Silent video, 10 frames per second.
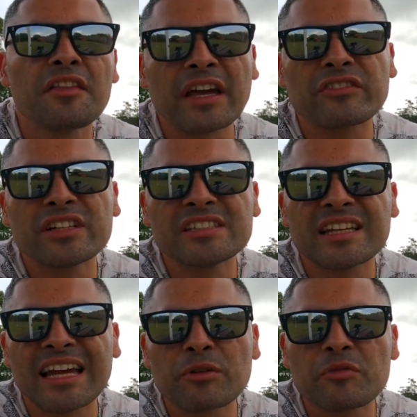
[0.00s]
Thankfully
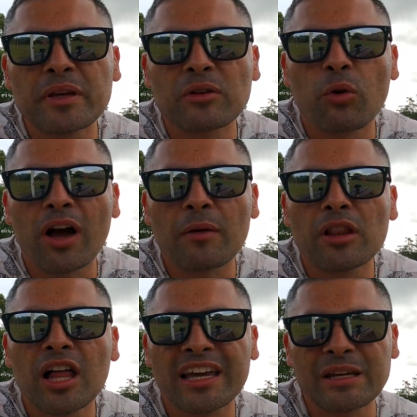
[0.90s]
today, we've been quite
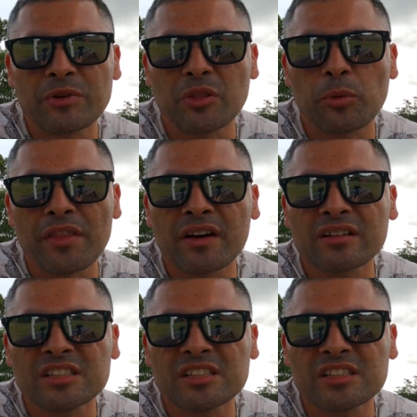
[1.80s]
lucky with the weather.